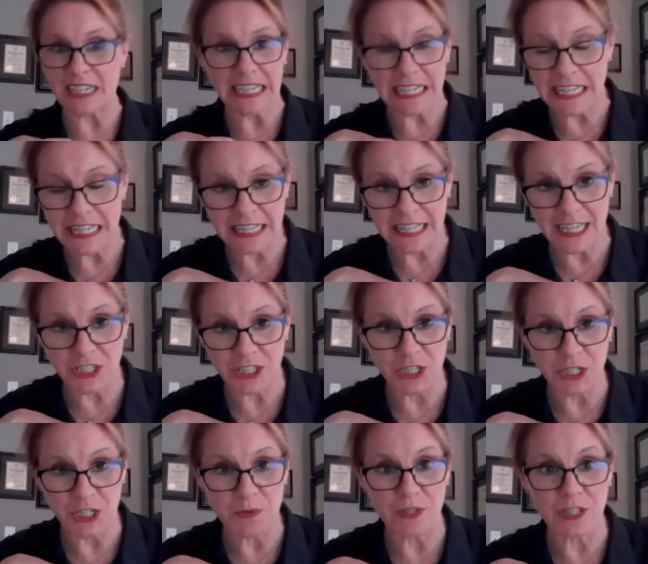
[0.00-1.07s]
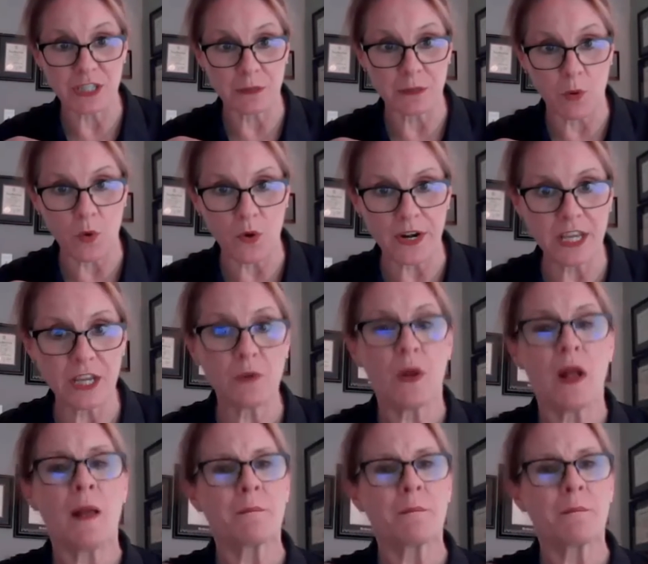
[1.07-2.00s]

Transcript: anything to do with supporting you,